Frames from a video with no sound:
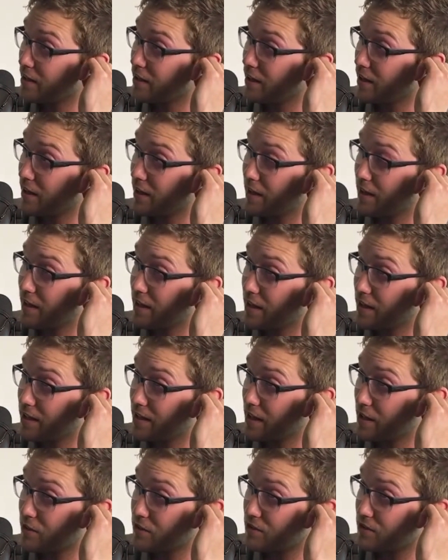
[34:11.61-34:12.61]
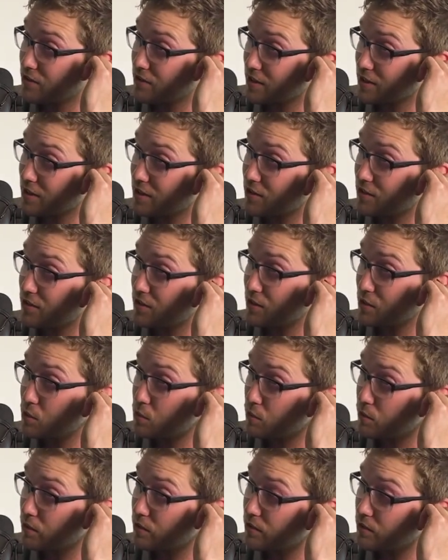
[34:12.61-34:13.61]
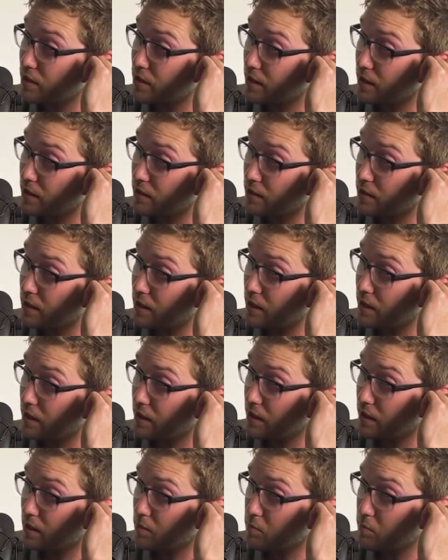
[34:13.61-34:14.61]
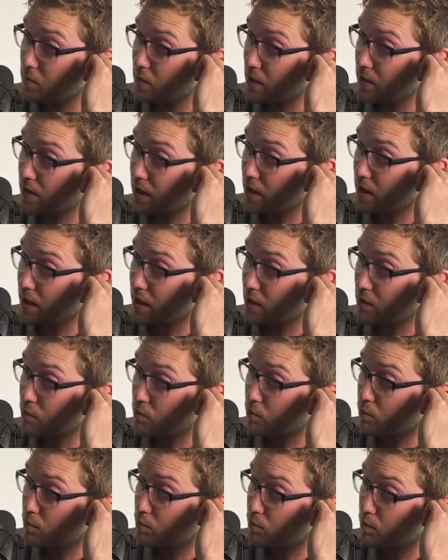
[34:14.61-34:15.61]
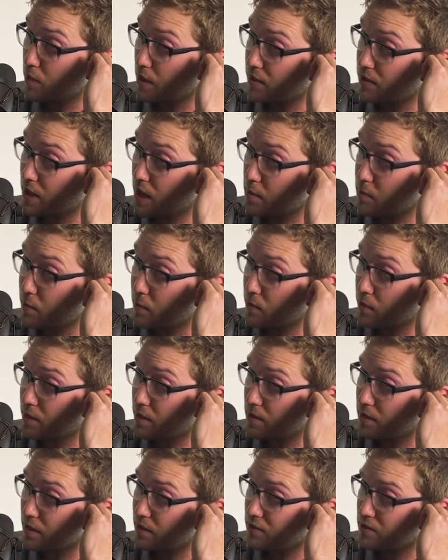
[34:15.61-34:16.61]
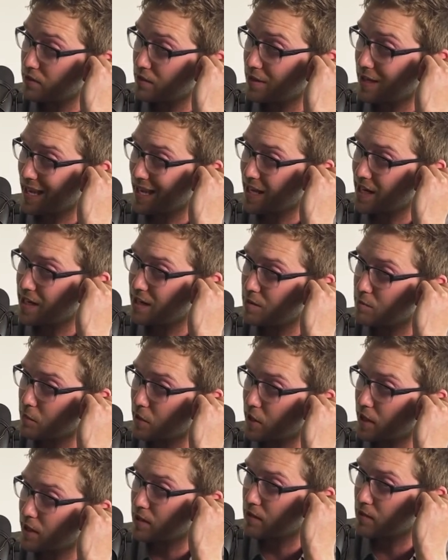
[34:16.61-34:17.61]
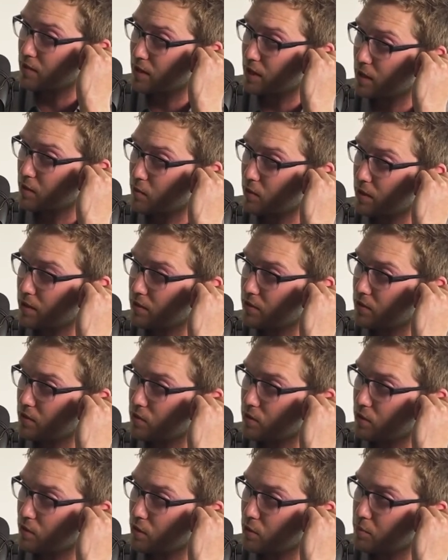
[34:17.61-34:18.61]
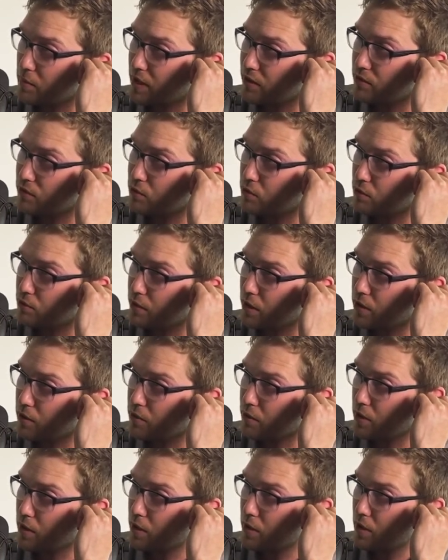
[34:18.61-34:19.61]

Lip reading: And I was just like, this is the coolest thing. And then at that point, I still had it in mind that I wanted to do the whole med school route.